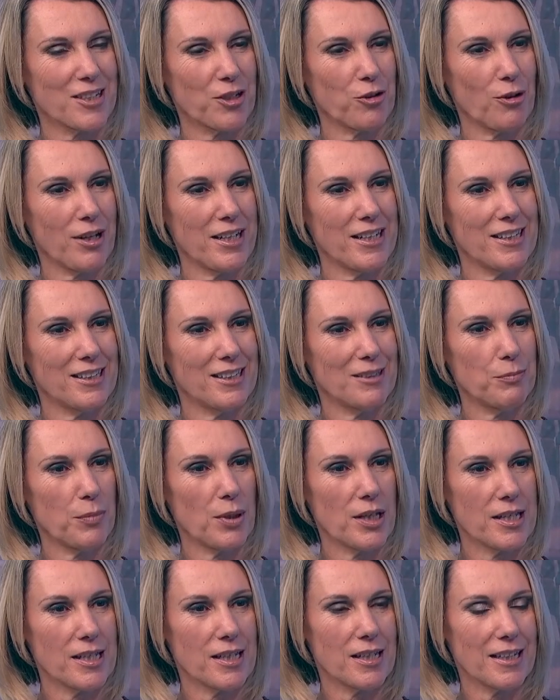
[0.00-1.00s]
a great
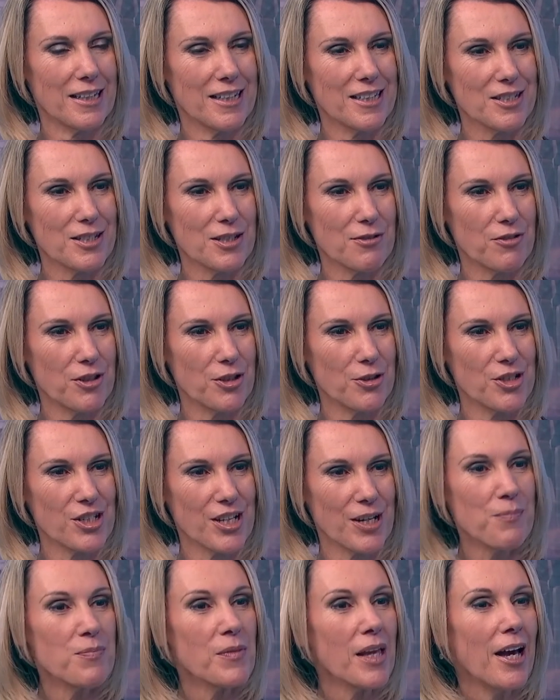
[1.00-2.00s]
peek into the
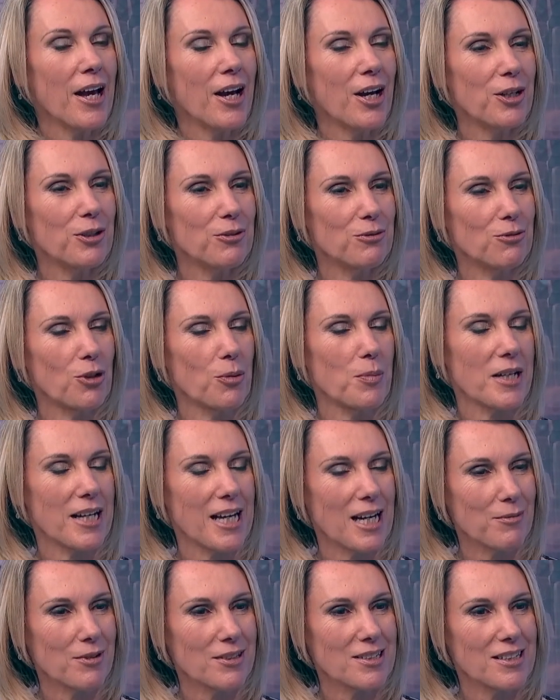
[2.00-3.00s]
future. Robert
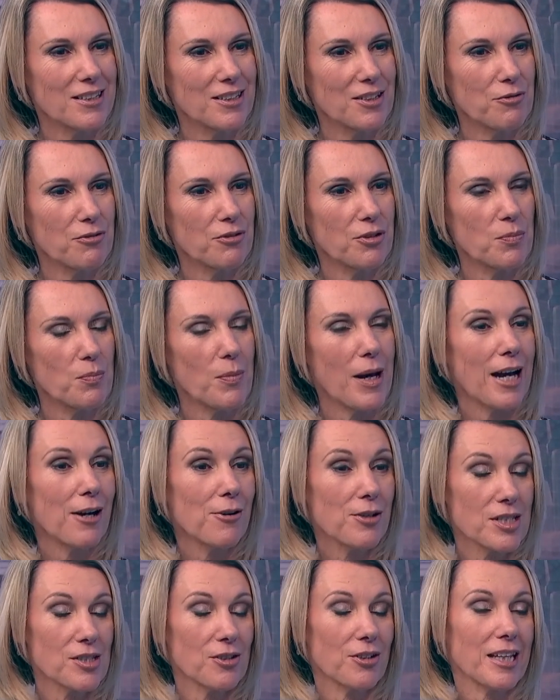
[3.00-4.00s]
Hamilton from
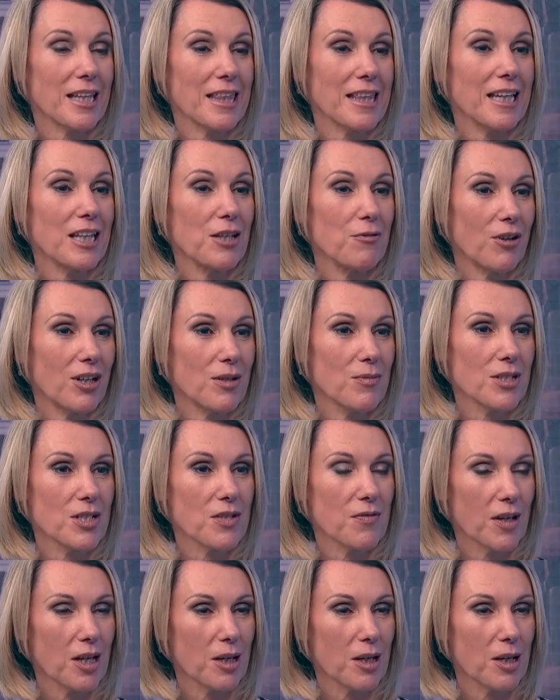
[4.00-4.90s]
Powersonic, thank you very much for